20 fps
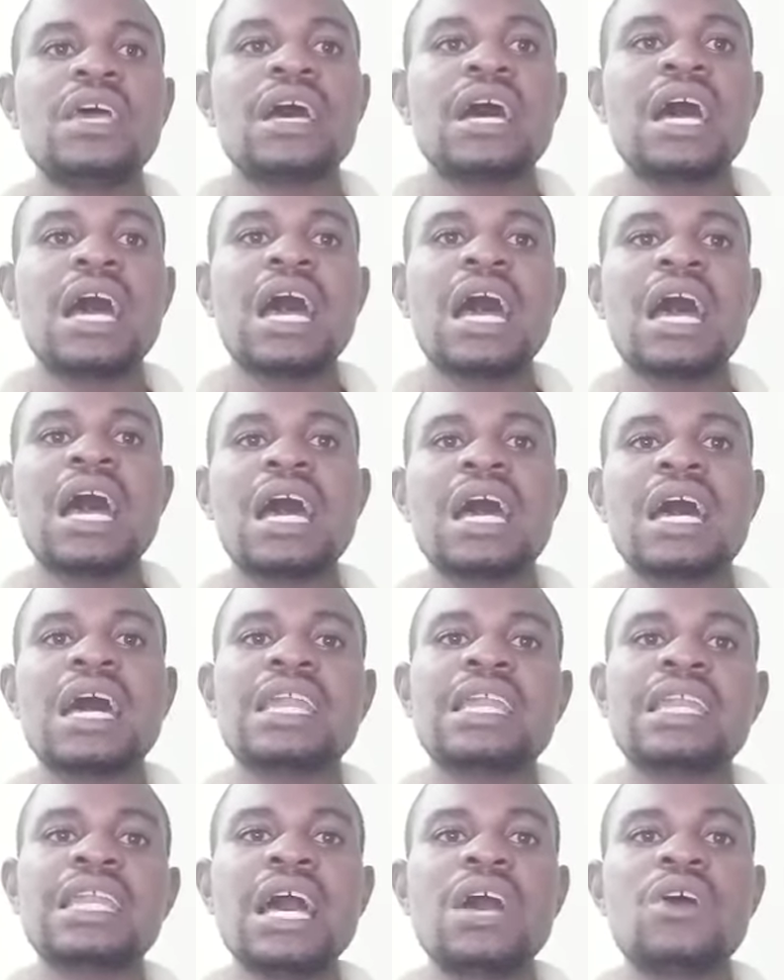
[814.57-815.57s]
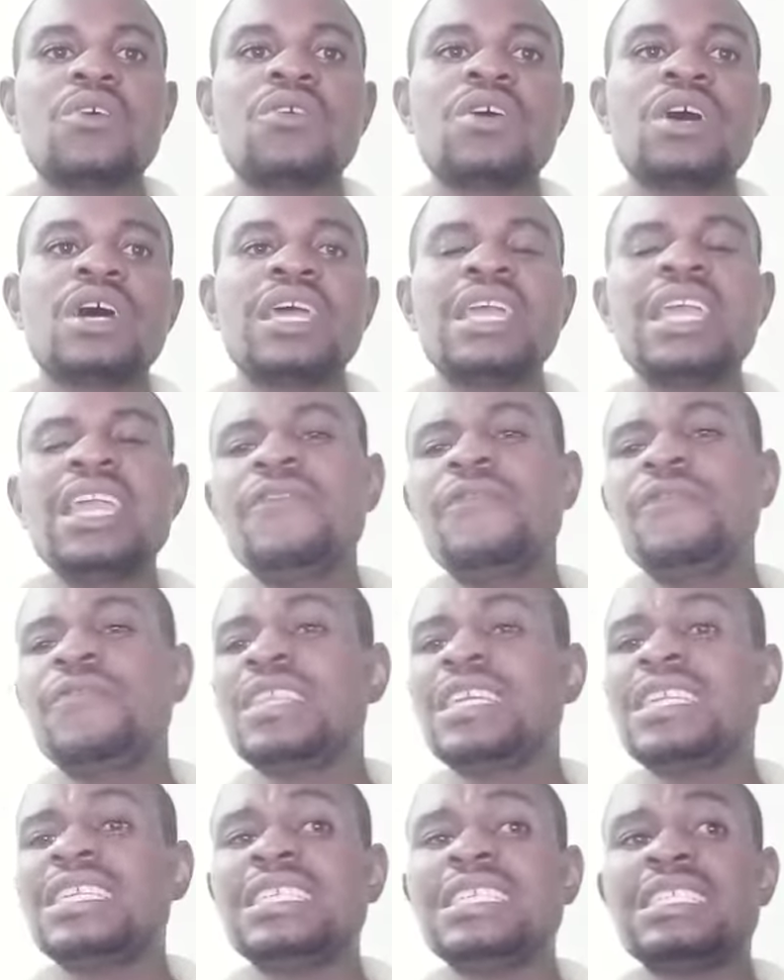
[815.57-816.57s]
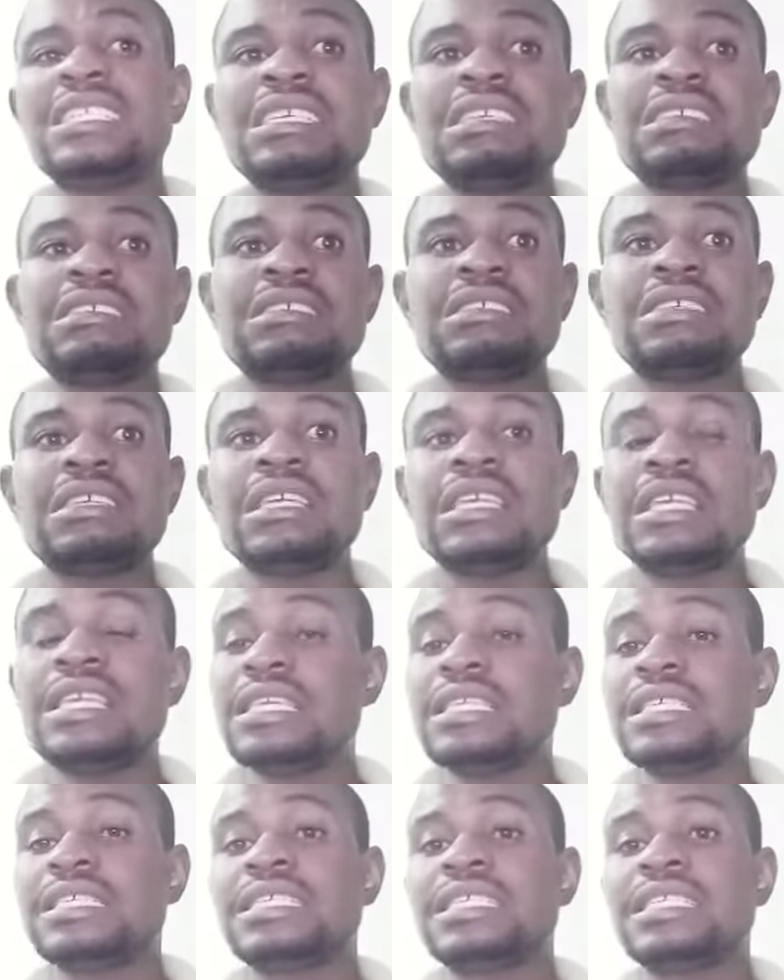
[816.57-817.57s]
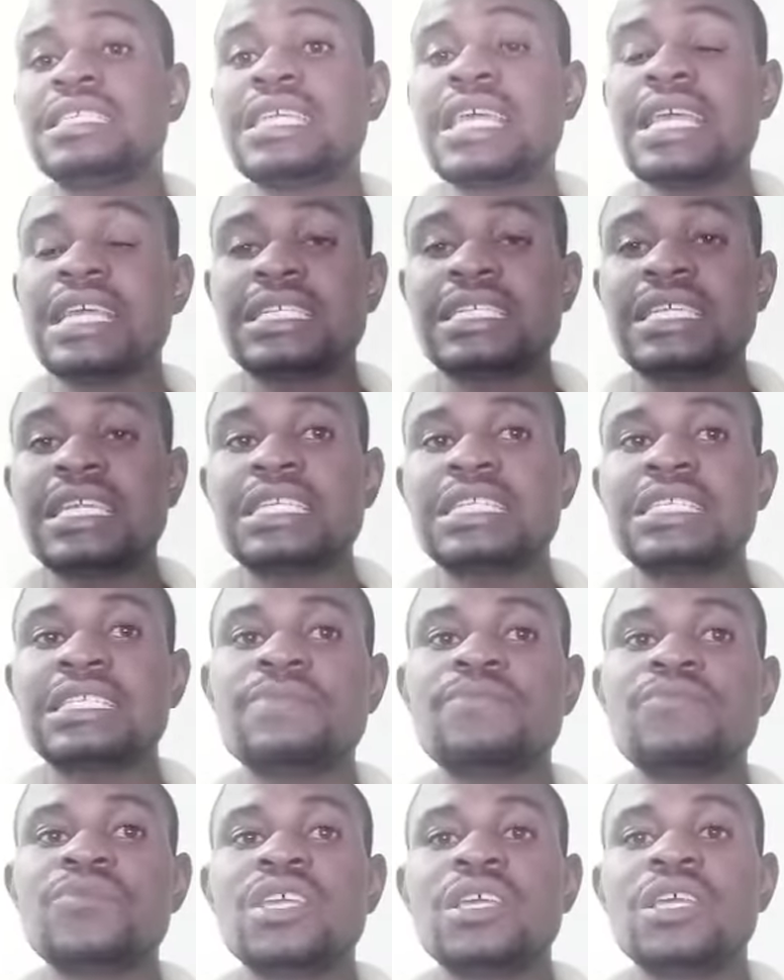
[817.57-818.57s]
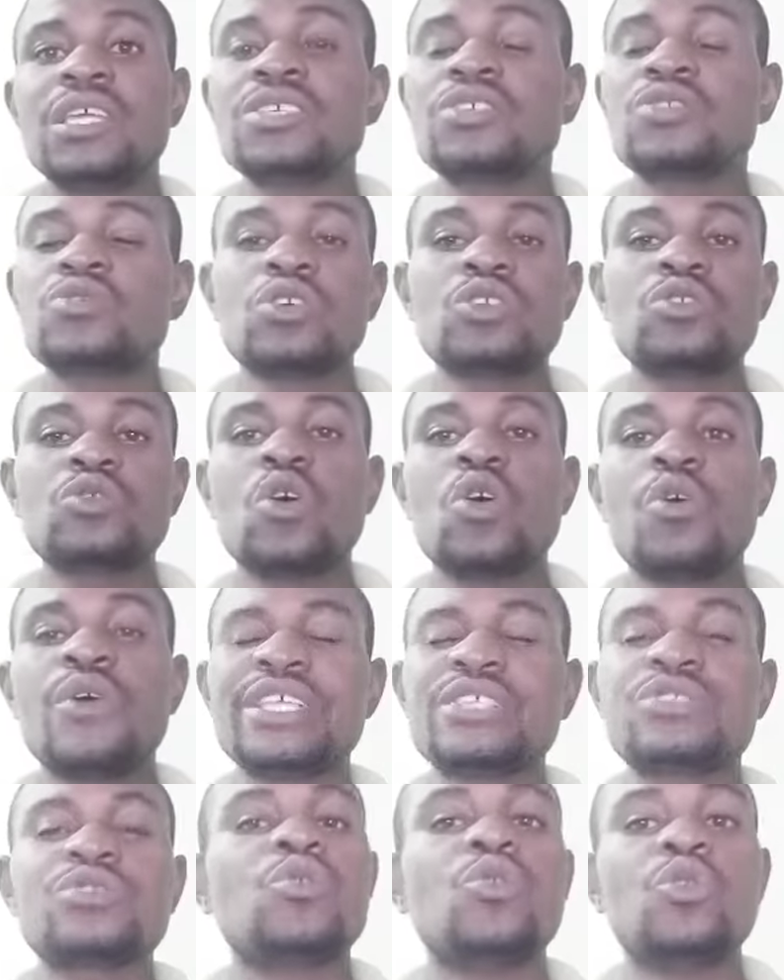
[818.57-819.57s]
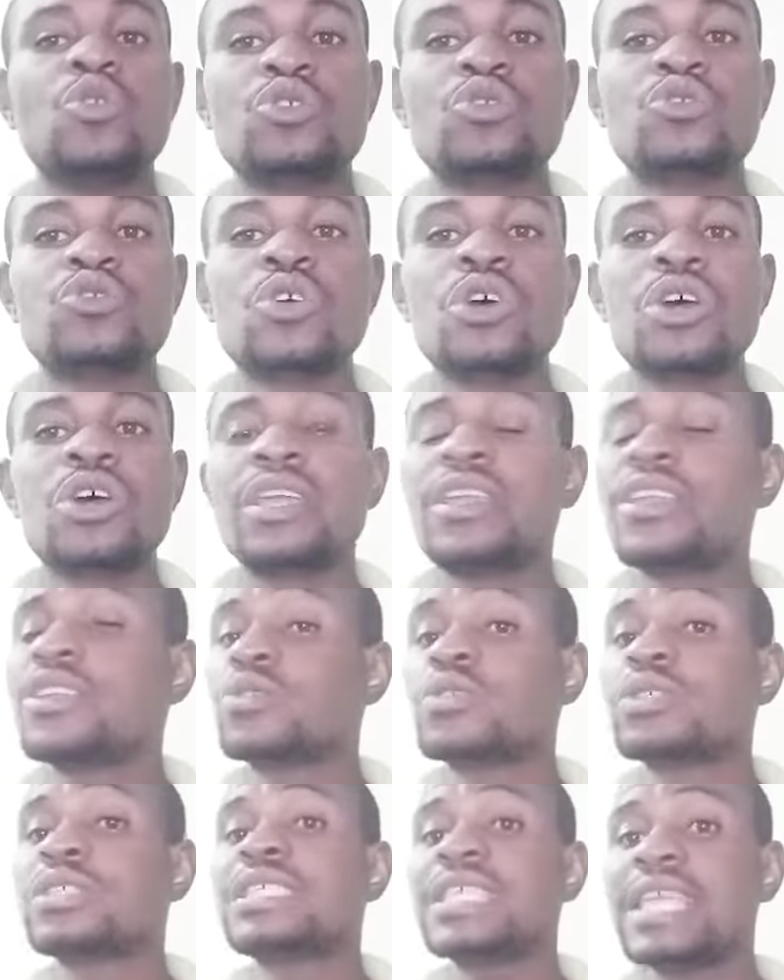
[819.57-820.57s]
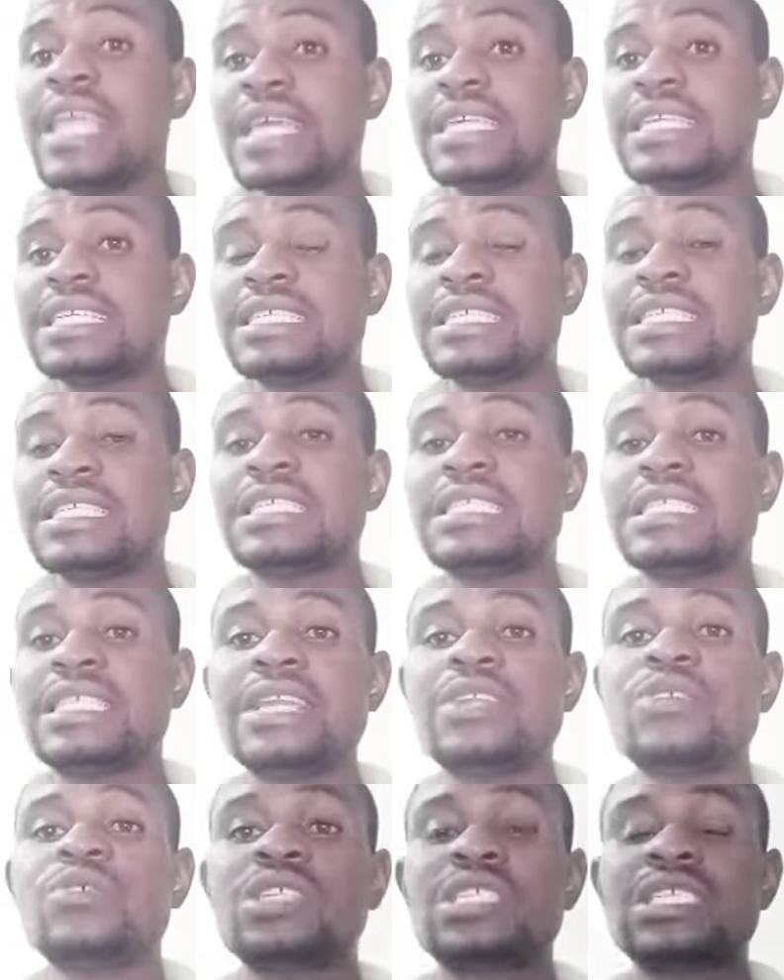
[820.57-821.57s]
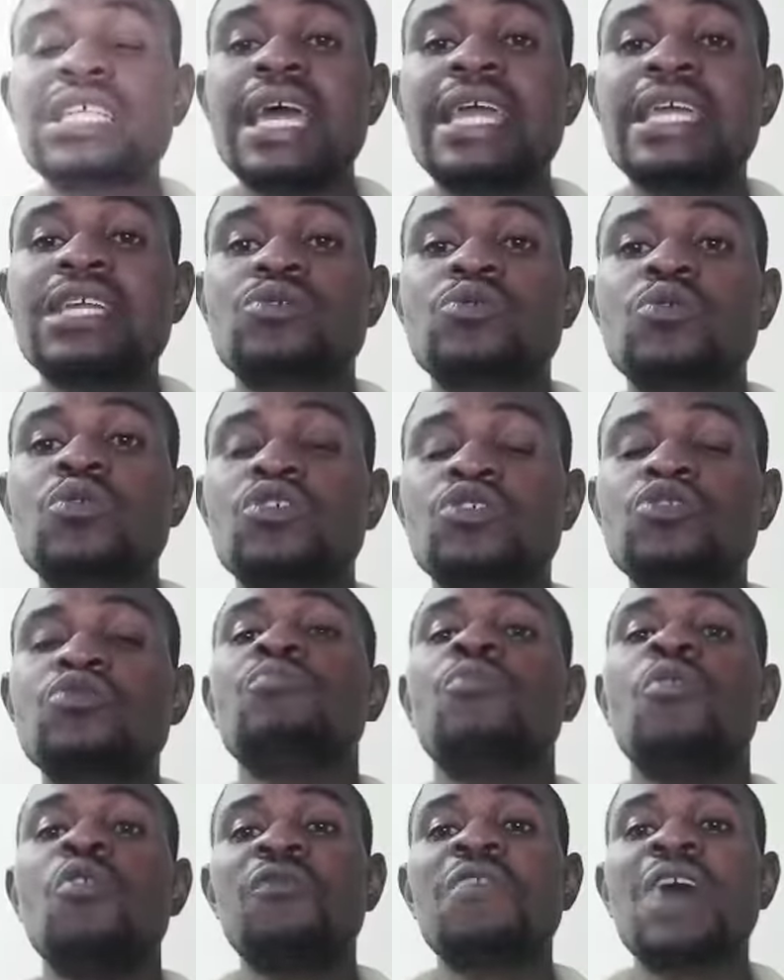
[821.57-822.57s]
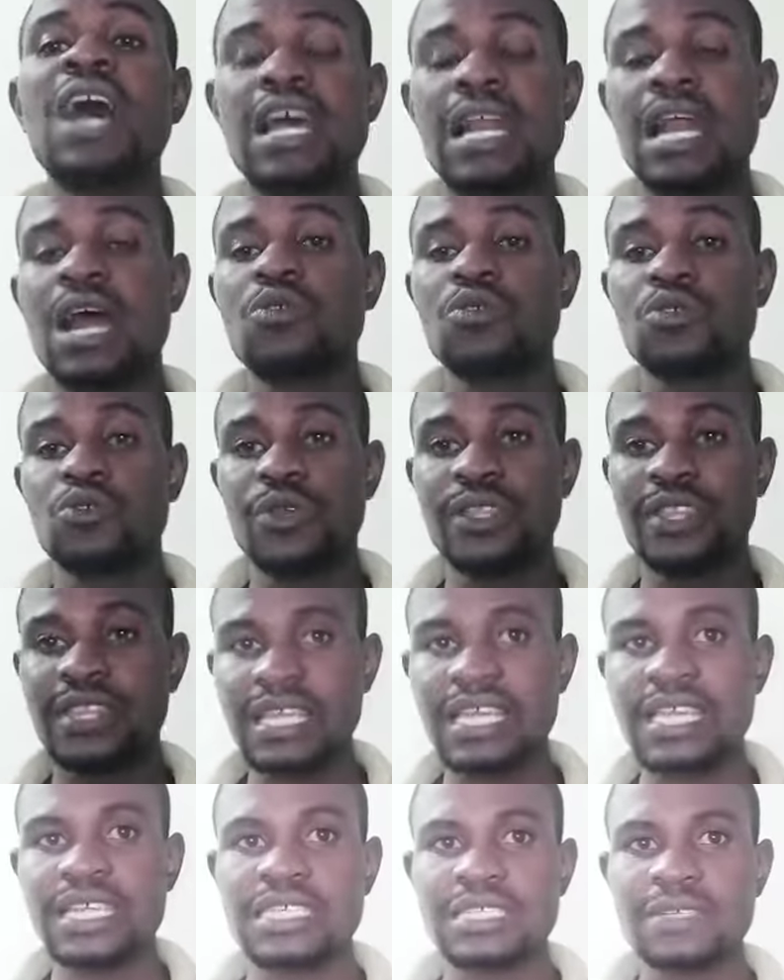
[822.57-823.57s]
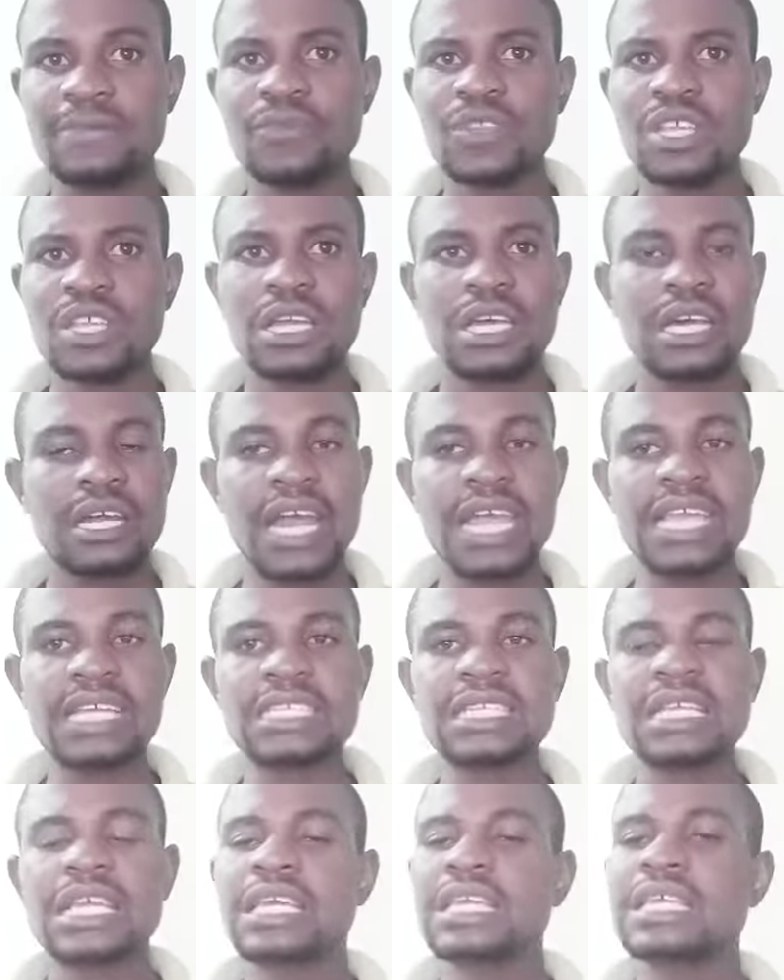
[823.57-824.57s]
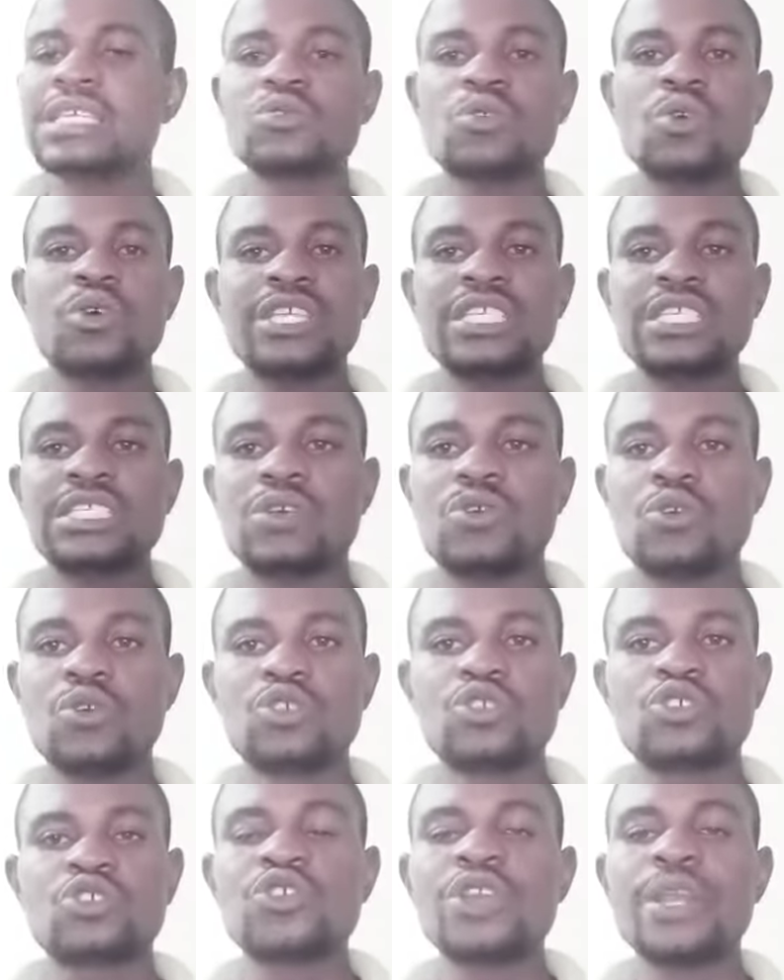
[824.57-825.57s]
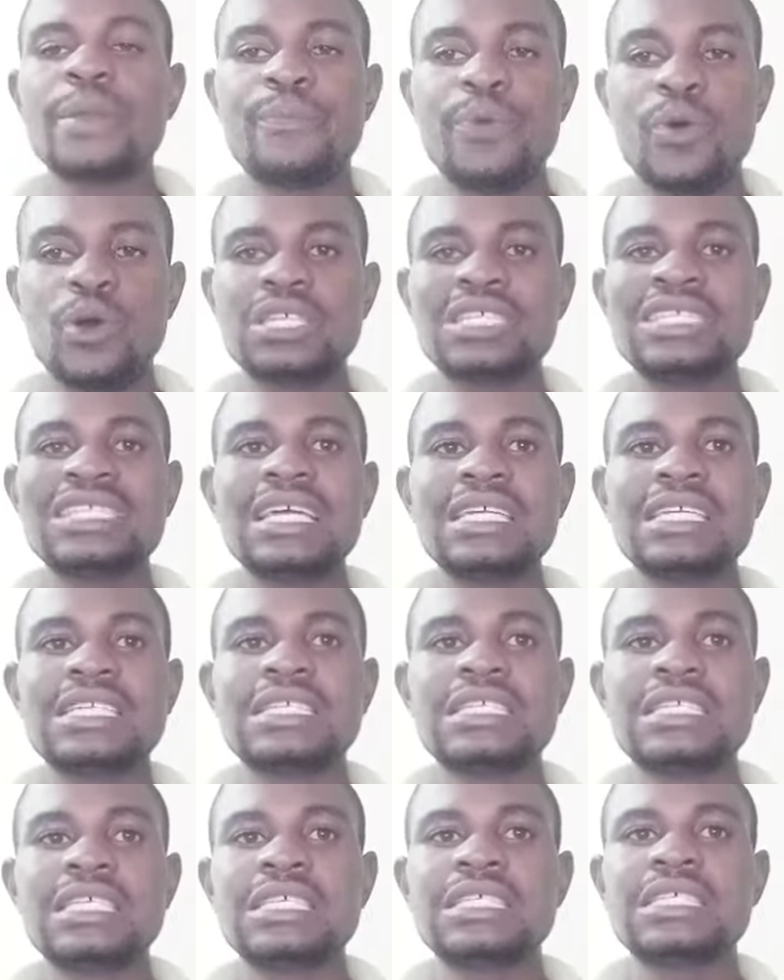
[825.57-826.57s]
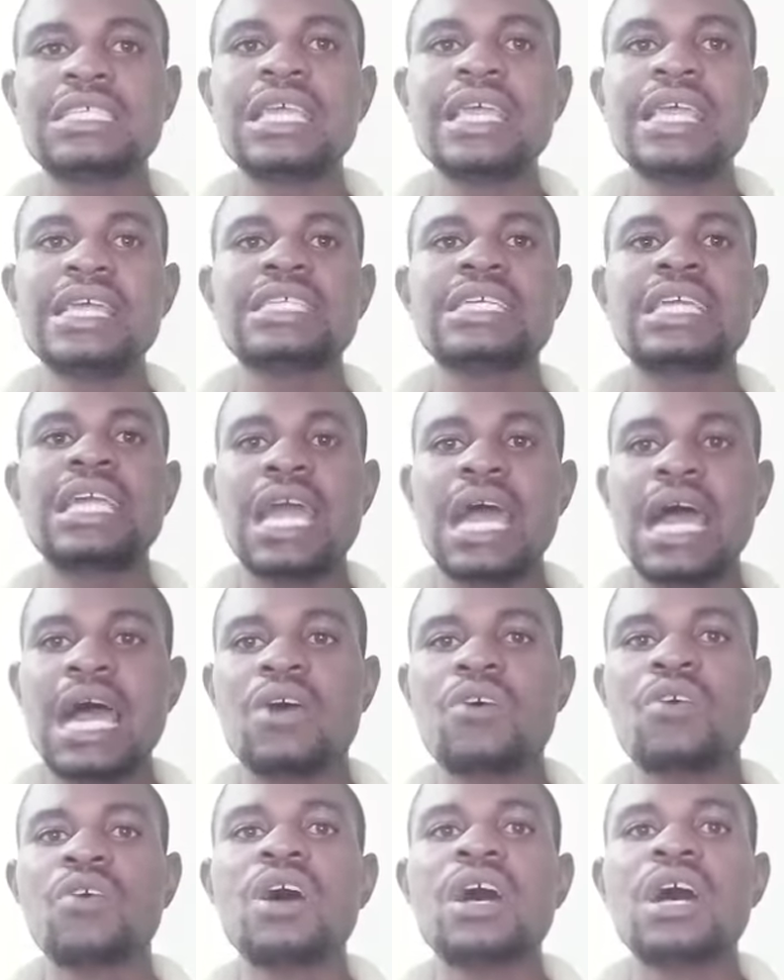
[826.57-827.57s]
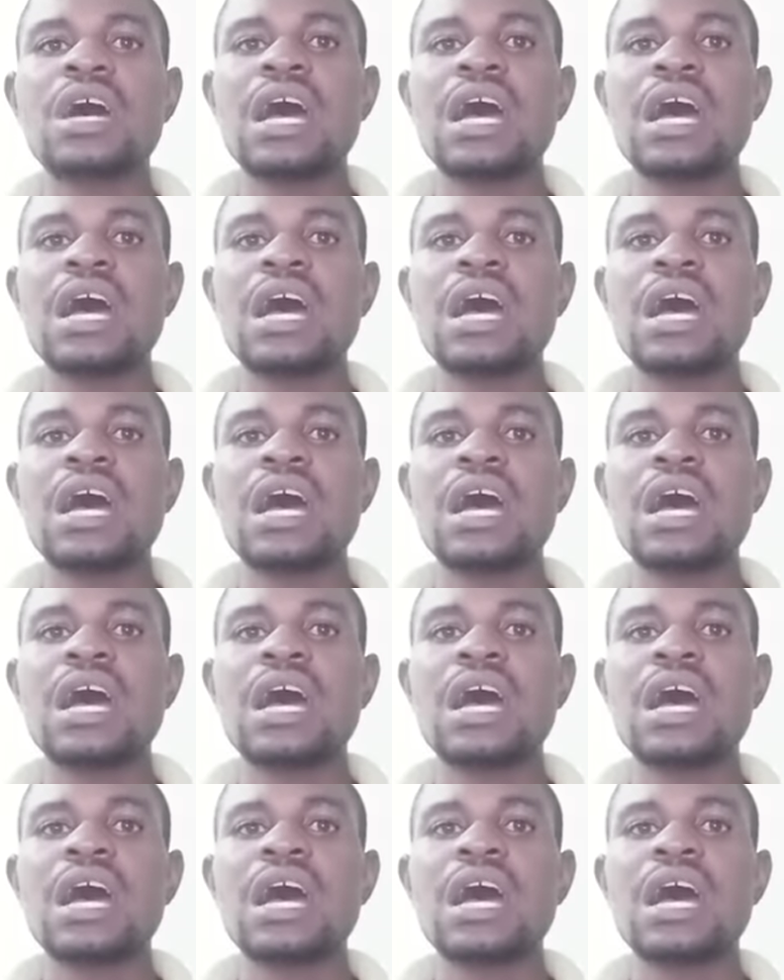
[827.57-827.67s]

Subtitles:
Now, if the disease is detected, it's not always good to see a disease then you try to move around with it, right? It's always good to report that disease and cow